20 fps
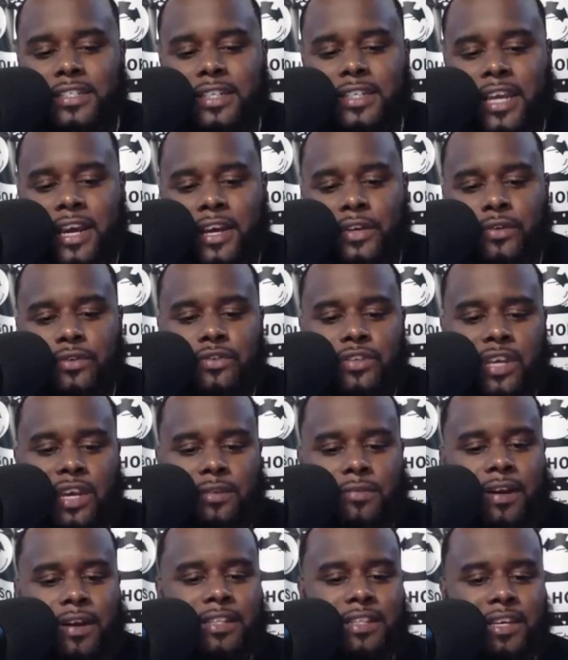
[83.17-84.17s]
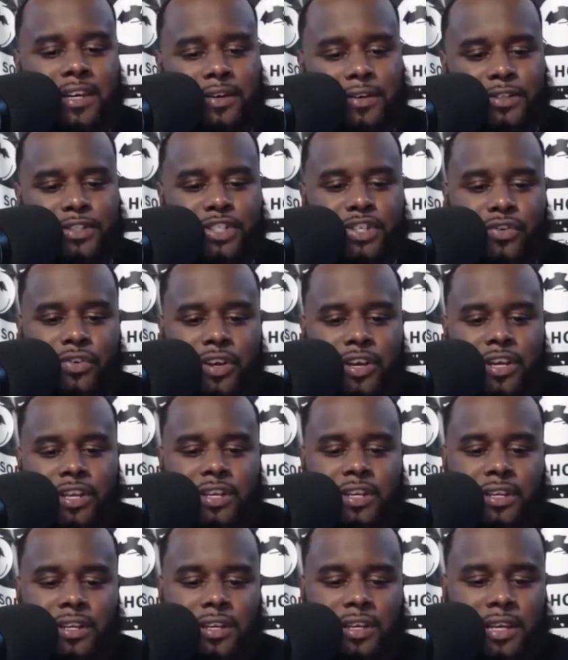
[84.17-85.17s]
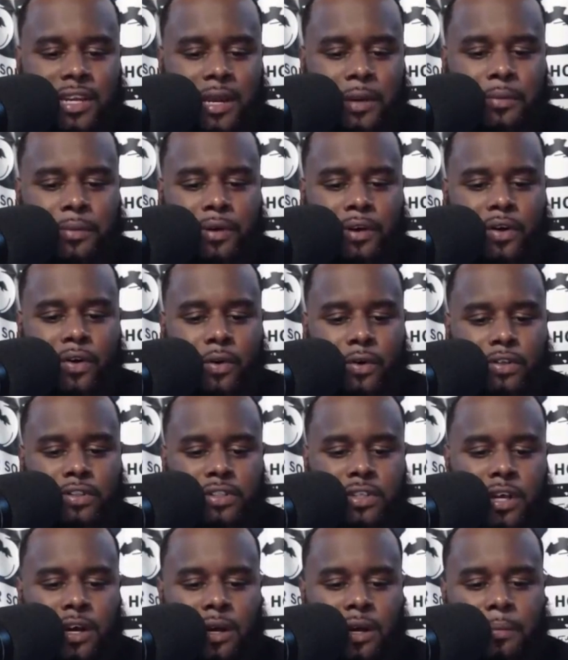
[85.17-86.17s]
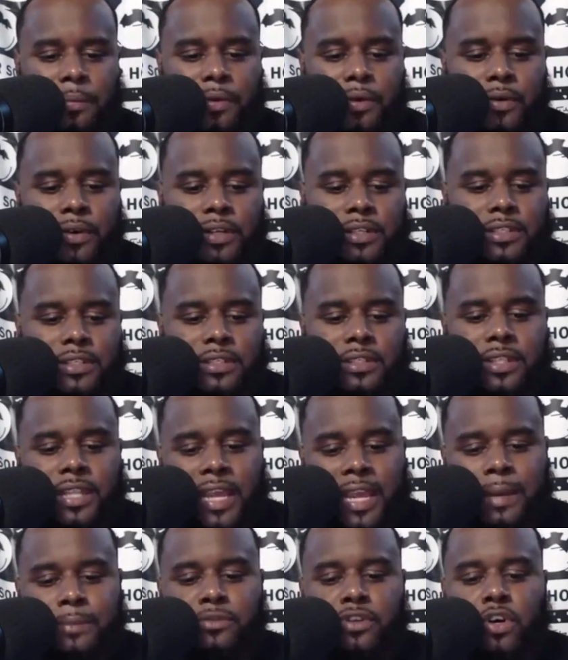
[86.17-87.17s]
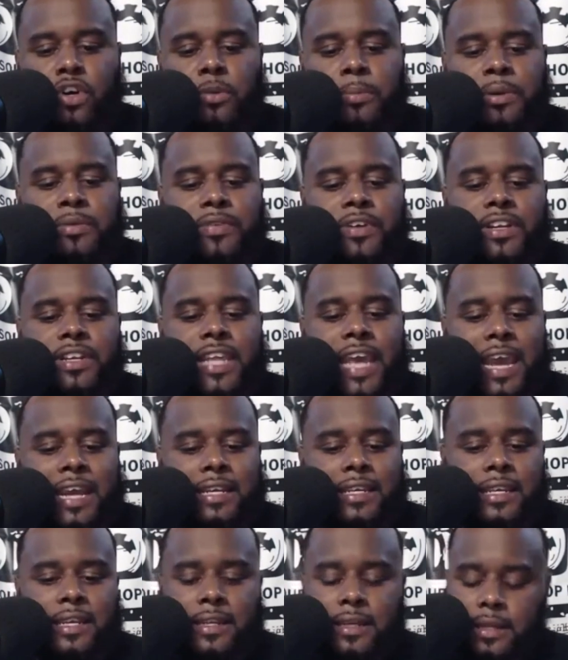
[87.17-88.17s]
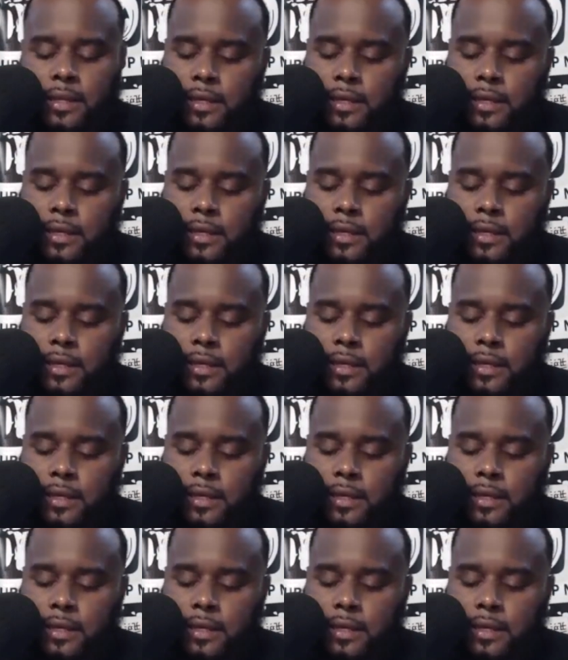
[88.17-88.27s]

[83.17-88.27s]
Now you see it right there on the screen, and I of course um we're gonna names are gonna be redacted